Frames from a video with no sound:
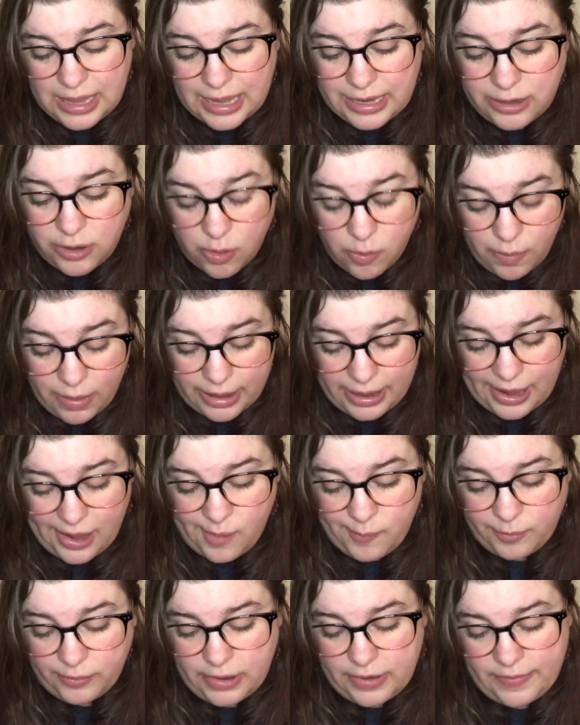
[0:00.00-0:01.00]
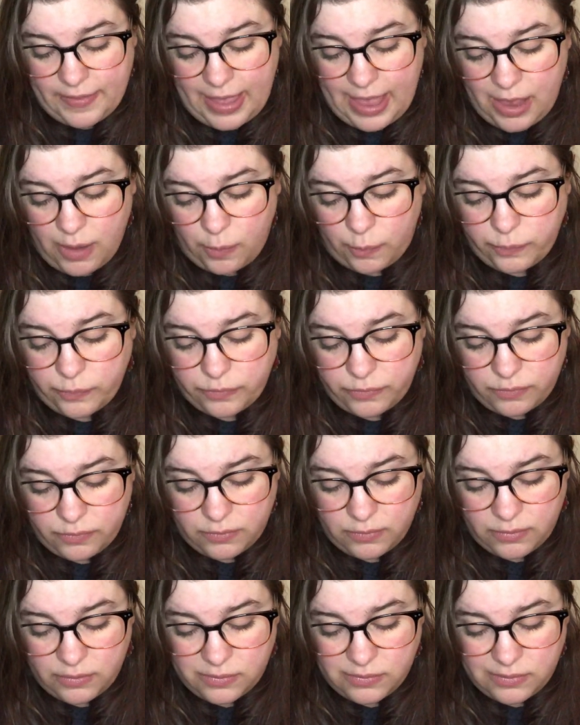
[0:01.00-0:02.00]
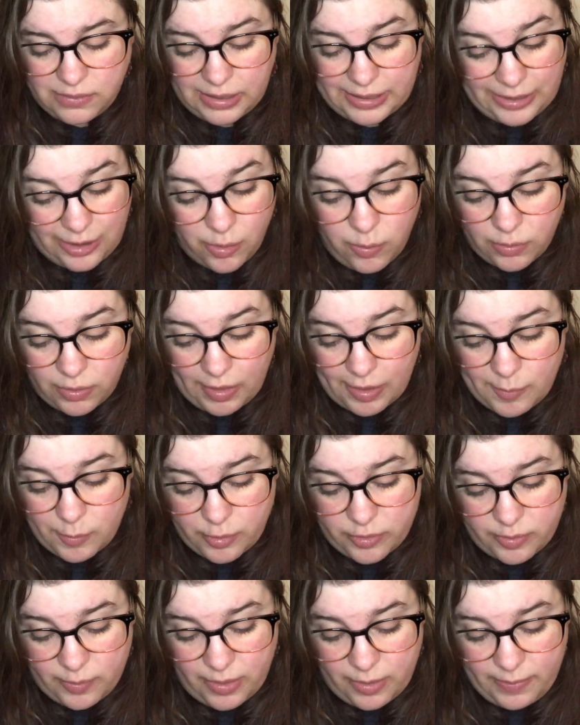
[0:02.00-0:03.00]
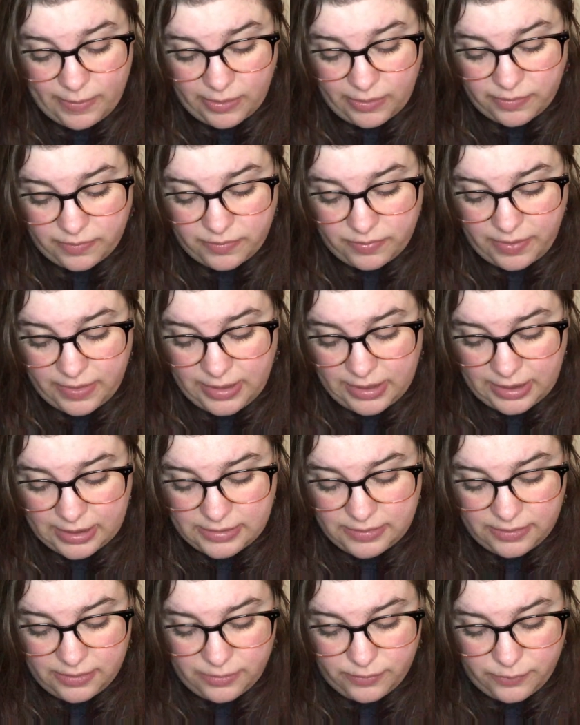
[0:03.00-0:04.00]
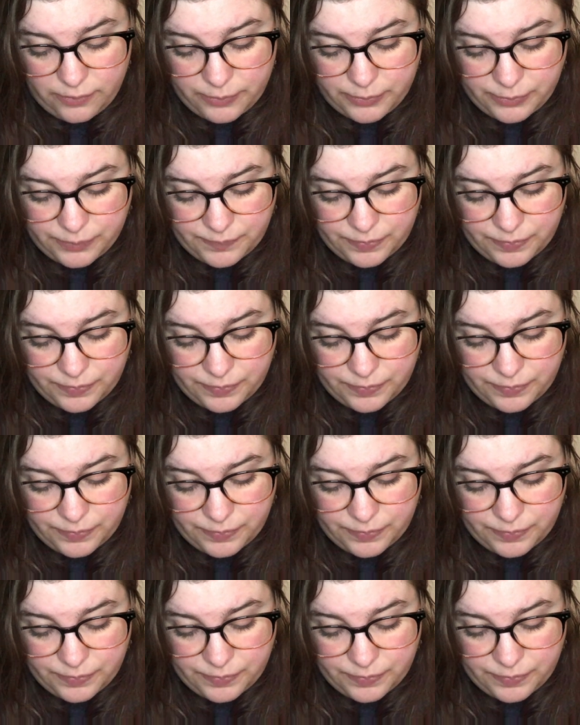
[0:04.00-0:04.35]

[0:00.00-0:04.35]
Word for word: I know how to help around the house. I know a lot more than my parents think I do.